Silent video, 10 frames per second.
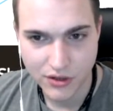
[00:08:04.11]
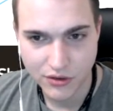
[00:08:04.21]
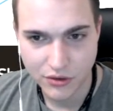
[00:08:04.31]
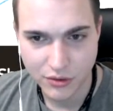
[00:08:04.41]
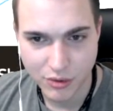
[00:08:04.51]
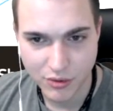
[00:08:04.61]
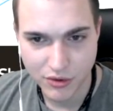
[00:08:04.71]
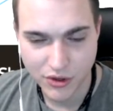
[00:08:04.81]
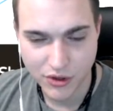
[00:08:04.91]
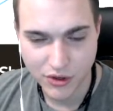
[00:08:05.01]
So
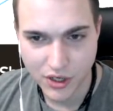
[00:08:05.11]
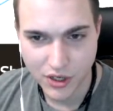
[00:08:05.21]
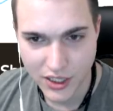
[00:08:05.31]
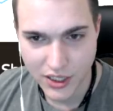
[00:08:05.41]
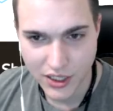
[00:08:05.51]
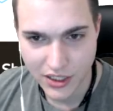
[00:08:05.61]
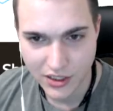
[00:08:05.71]
they're gaining